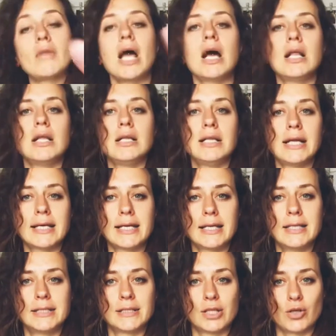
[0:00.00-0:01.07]
like a little
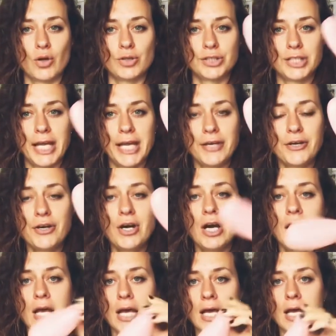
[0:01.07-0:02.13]
container,
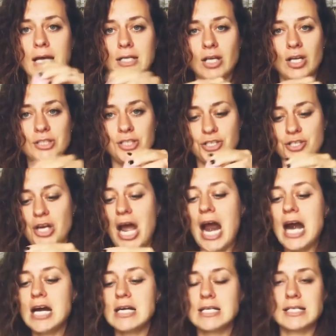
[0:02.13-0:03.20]
not a
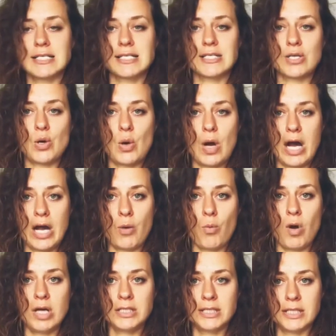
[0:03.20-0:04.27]
jar. So I
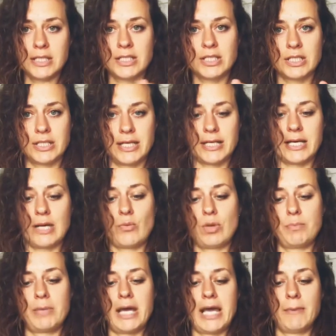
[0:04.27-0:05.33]
wanted that I will be
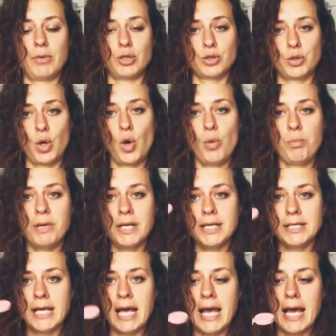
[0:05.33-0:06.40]
able to open it
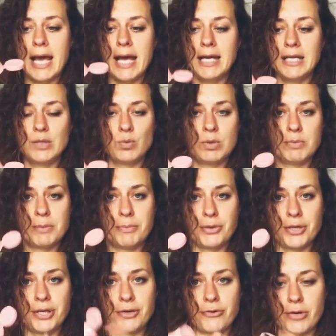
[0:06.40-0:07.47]
and it will be pretty
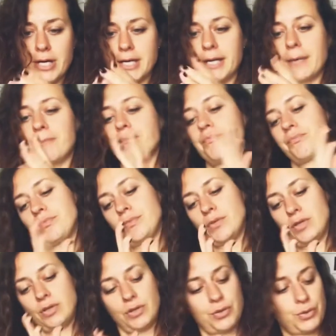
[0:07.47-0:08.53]
runny
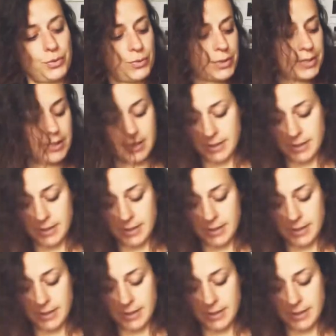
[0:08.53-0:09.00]
to use it.